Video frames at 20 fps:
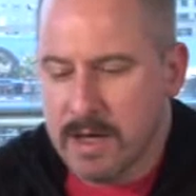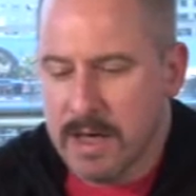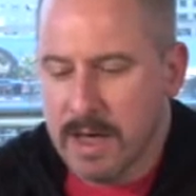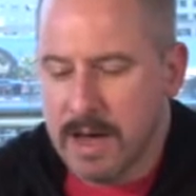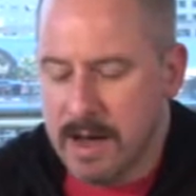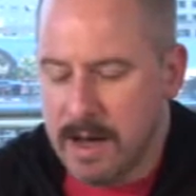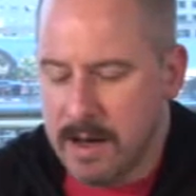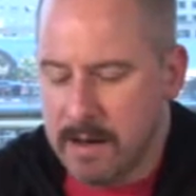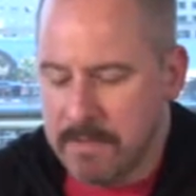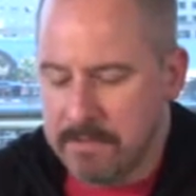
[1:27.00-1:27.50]

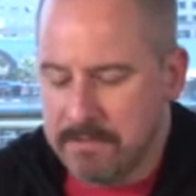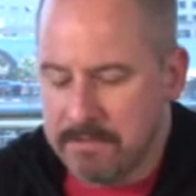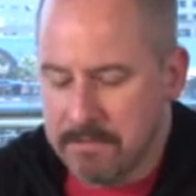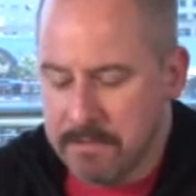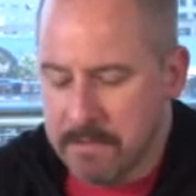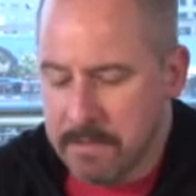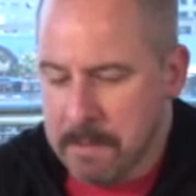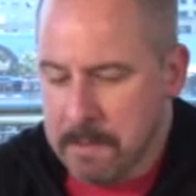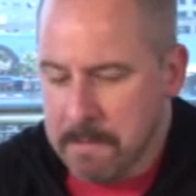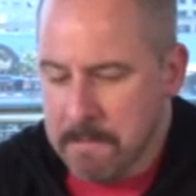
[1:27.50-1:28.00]

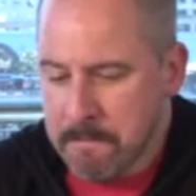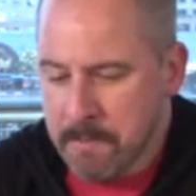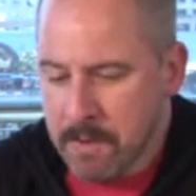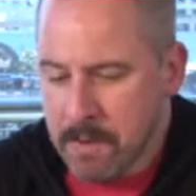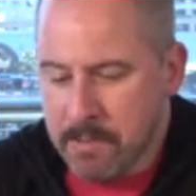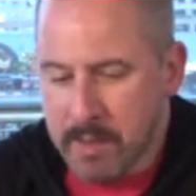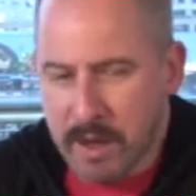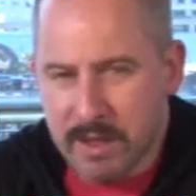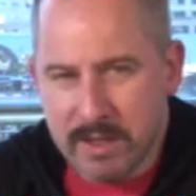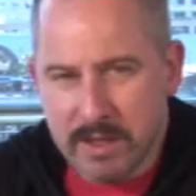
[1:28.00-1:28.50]

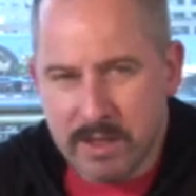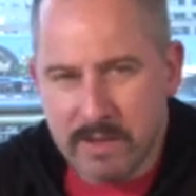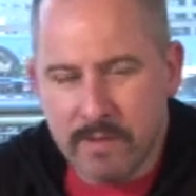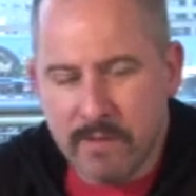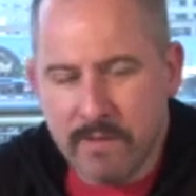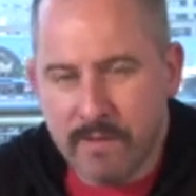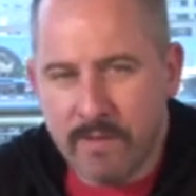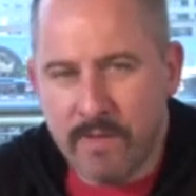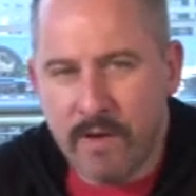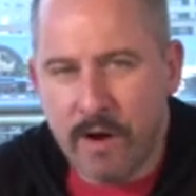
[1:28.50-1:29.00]
but this
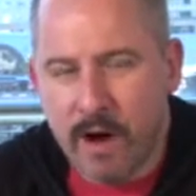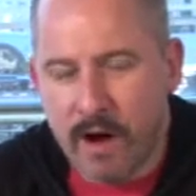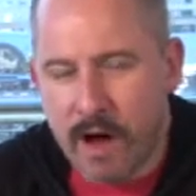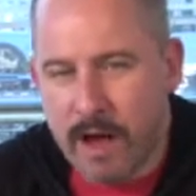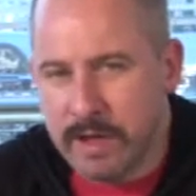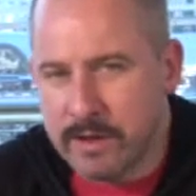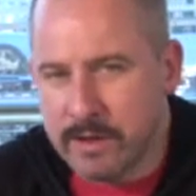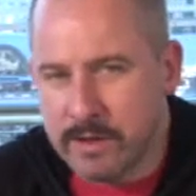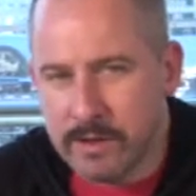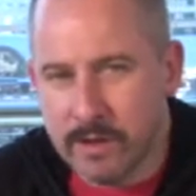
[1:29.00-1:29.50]

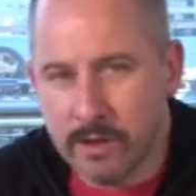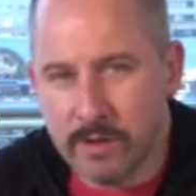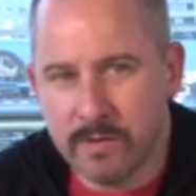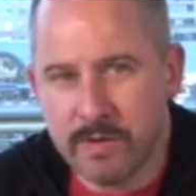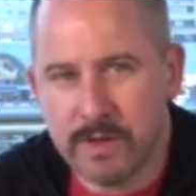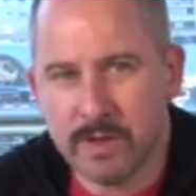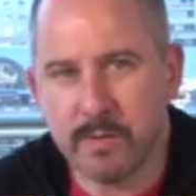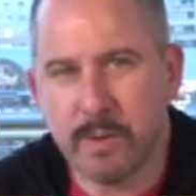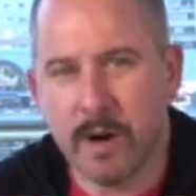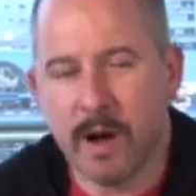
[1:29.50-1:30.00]
fine sort of
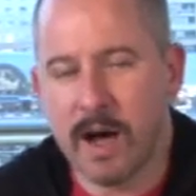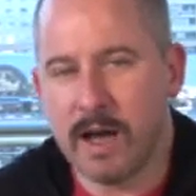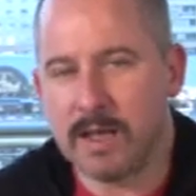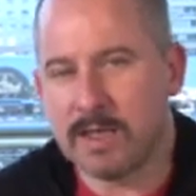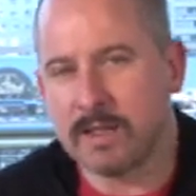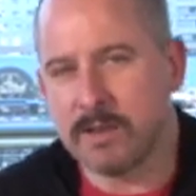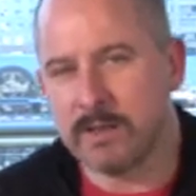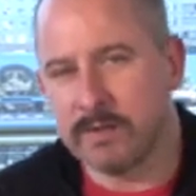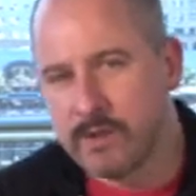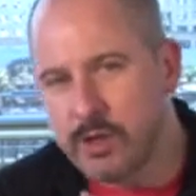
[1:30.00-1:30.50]

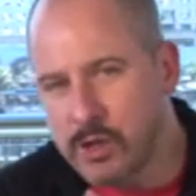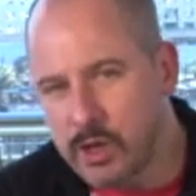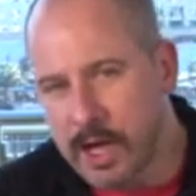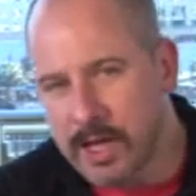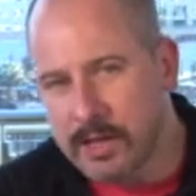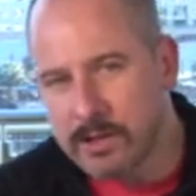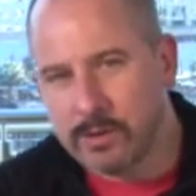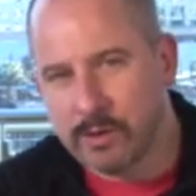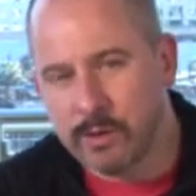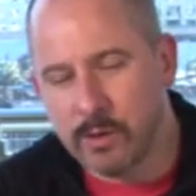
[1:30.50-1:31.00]
spice and
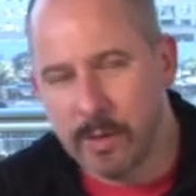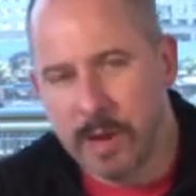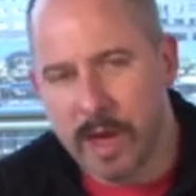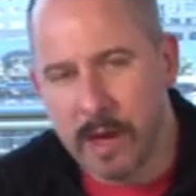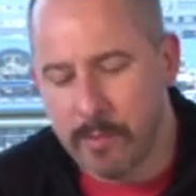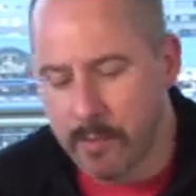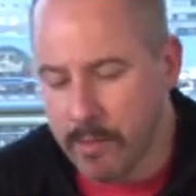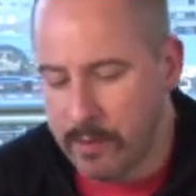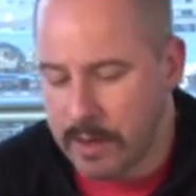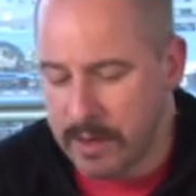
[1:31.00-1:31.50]
gentle
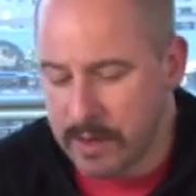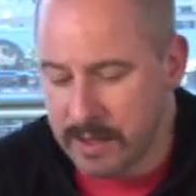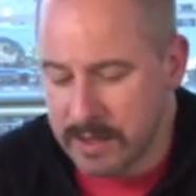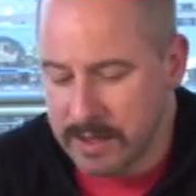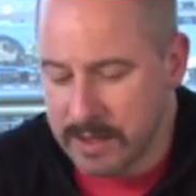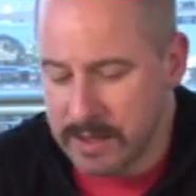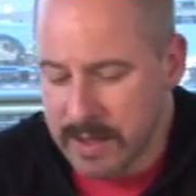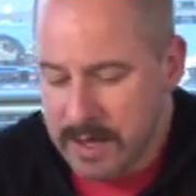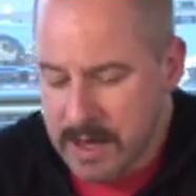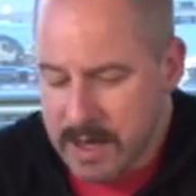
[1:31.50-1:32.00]

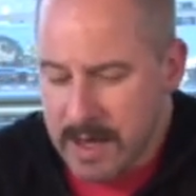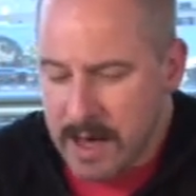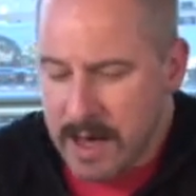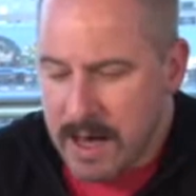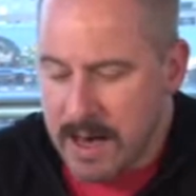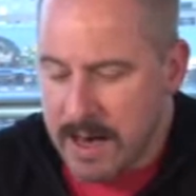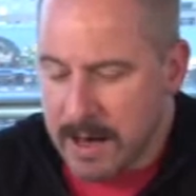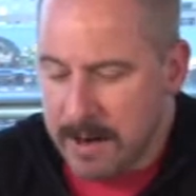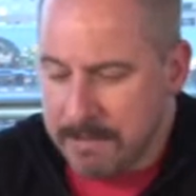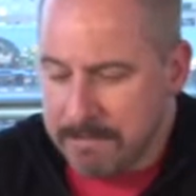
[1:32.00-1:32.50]
pepperiness.
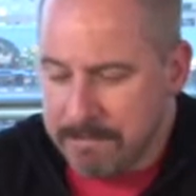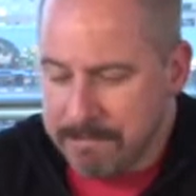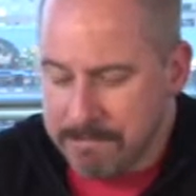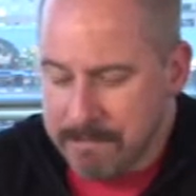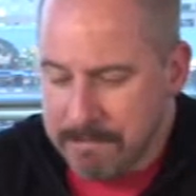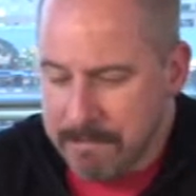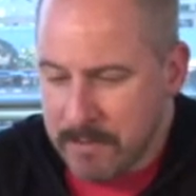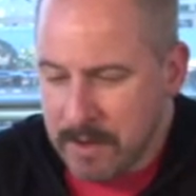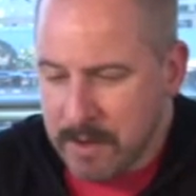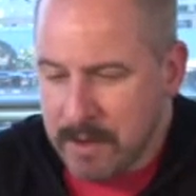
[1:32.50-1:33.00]

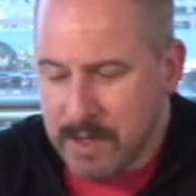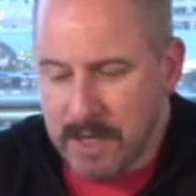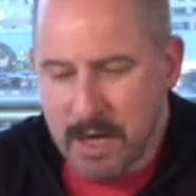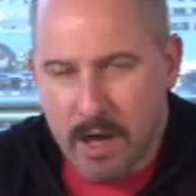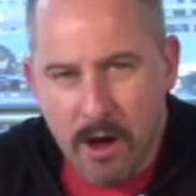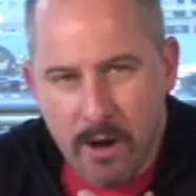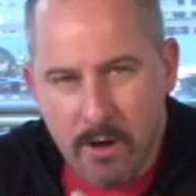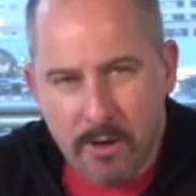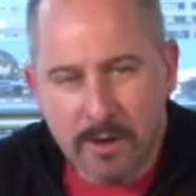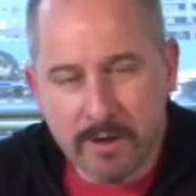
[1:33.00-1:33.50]
The
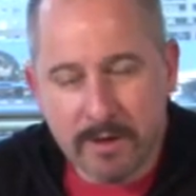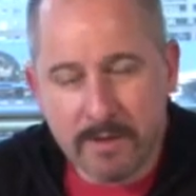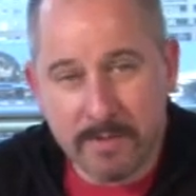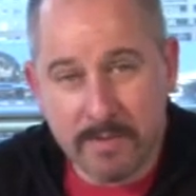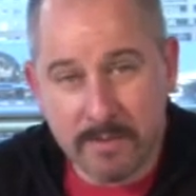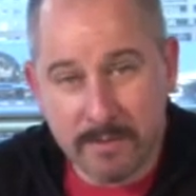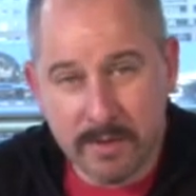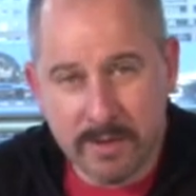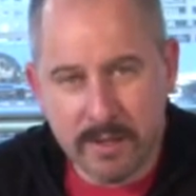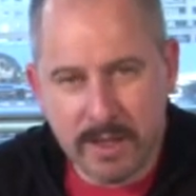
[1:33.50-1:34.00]
oak
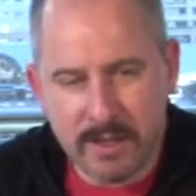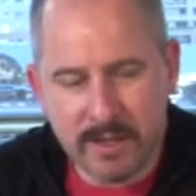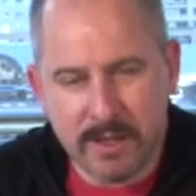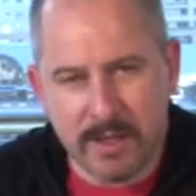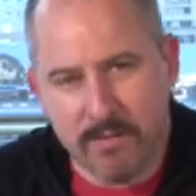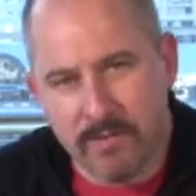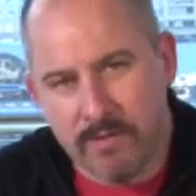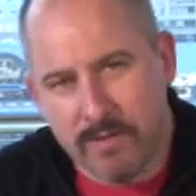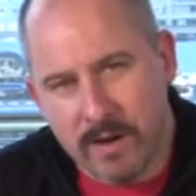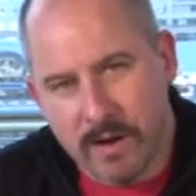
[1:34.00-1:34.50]
sits
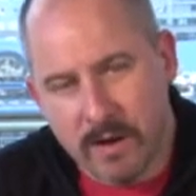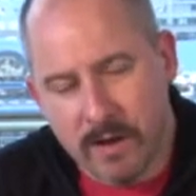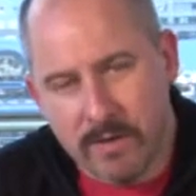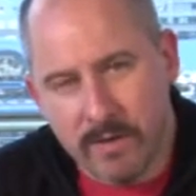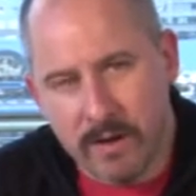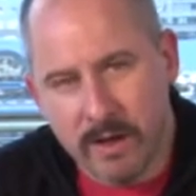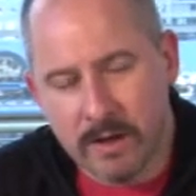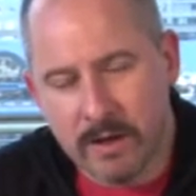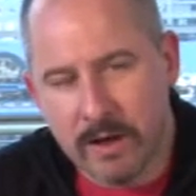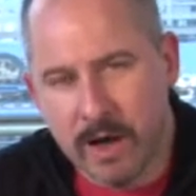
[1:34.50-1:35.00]
in very,
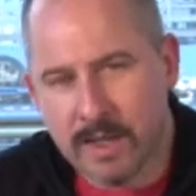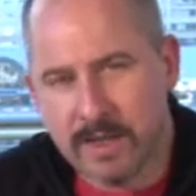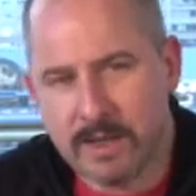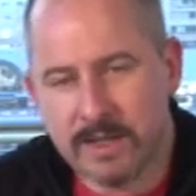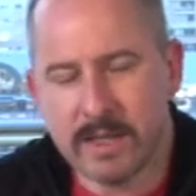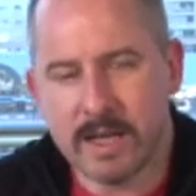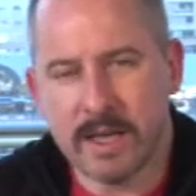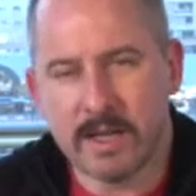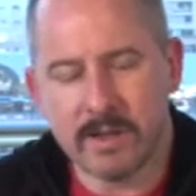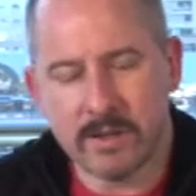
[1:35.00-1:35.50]
very
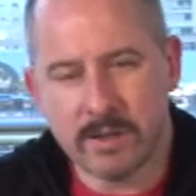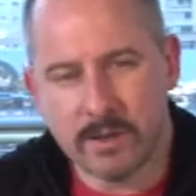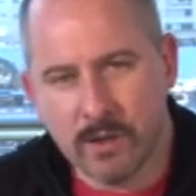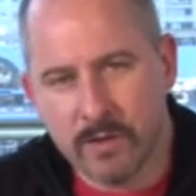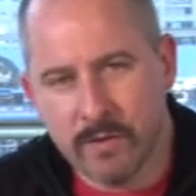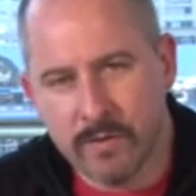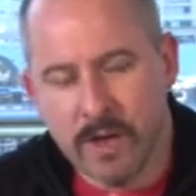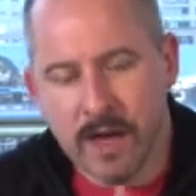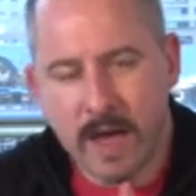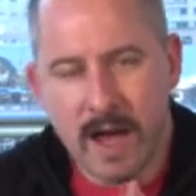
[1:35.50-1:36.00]
nicely. It's sort
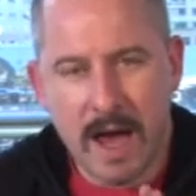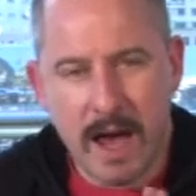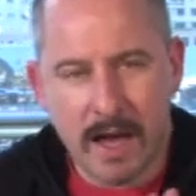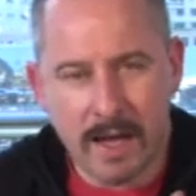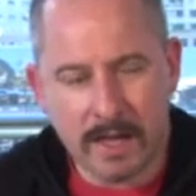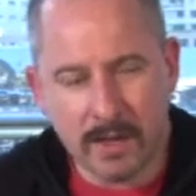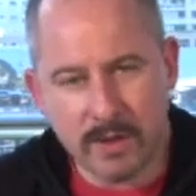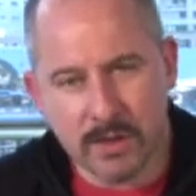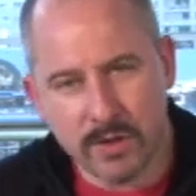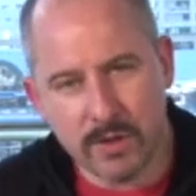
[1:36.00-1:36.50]
of
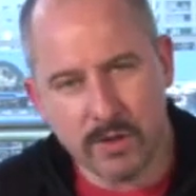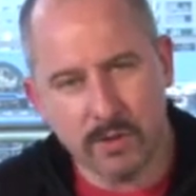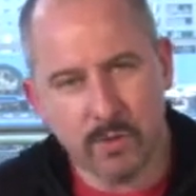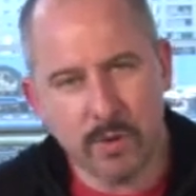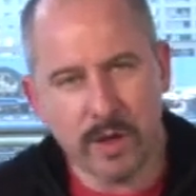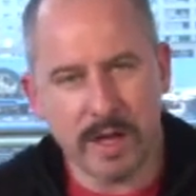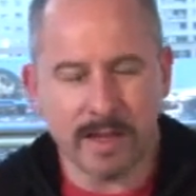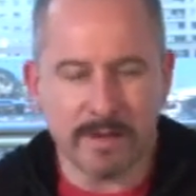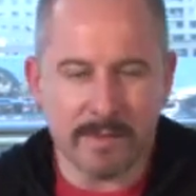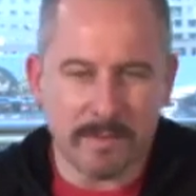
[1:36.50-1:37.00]
adding a
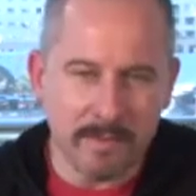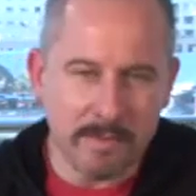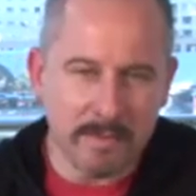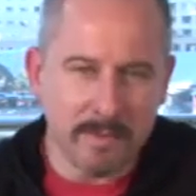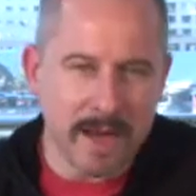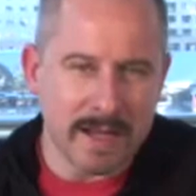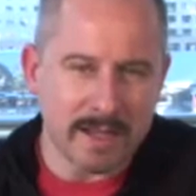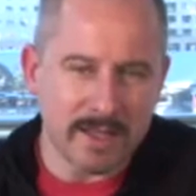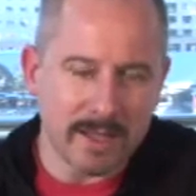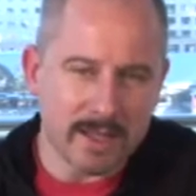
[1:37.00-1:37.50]
sweet,
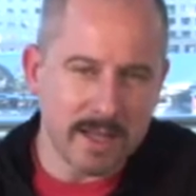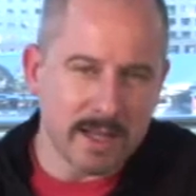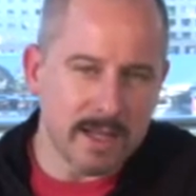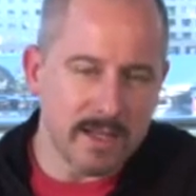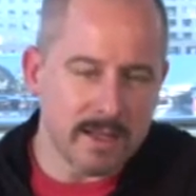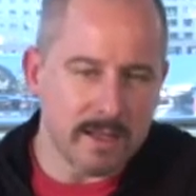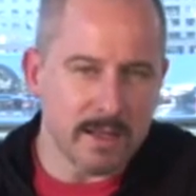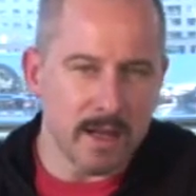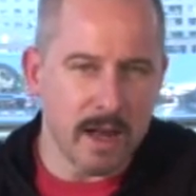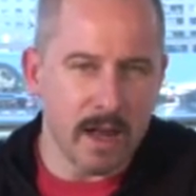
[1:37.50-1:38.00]
musky,
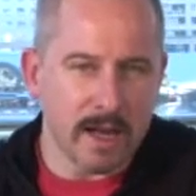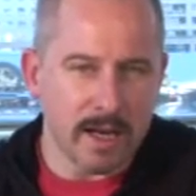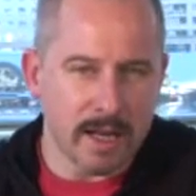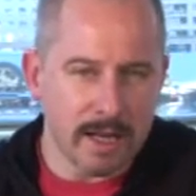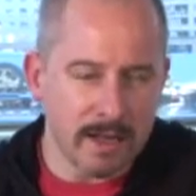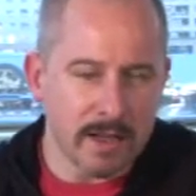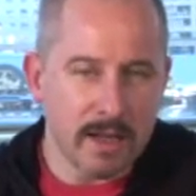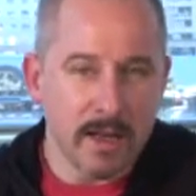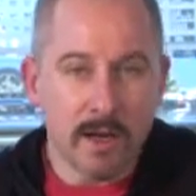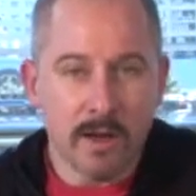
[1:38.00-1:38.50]

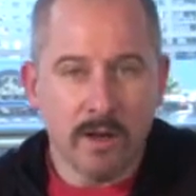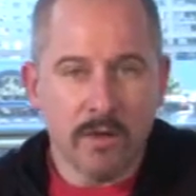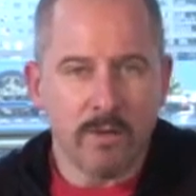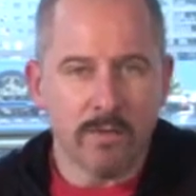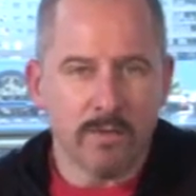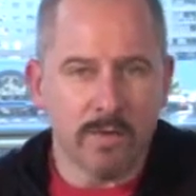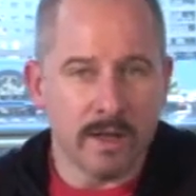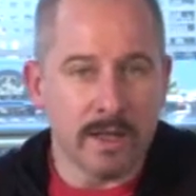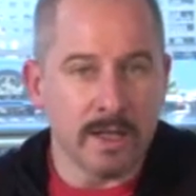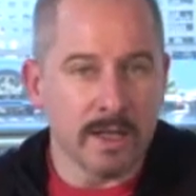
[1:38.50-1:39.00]
slightly
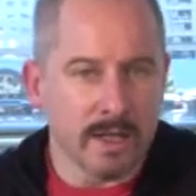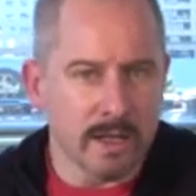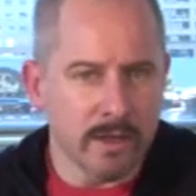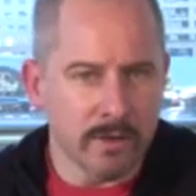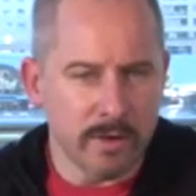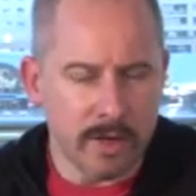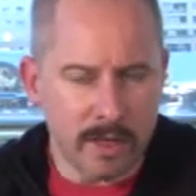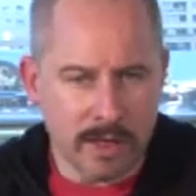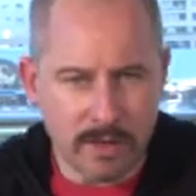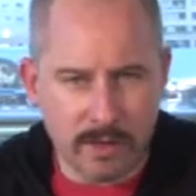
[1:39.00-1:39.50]

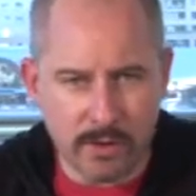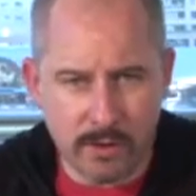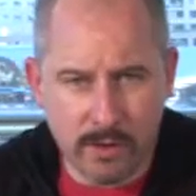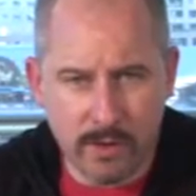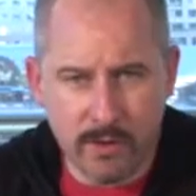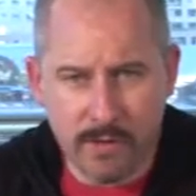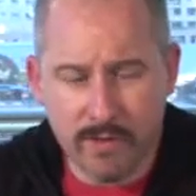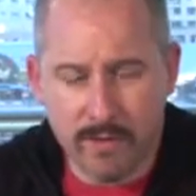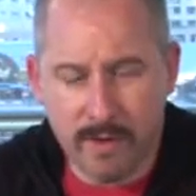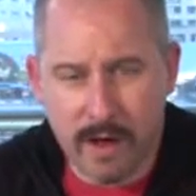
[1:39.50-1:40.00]
vanilla-y
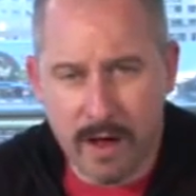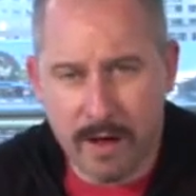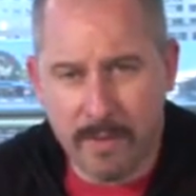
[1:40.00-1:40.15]
sort of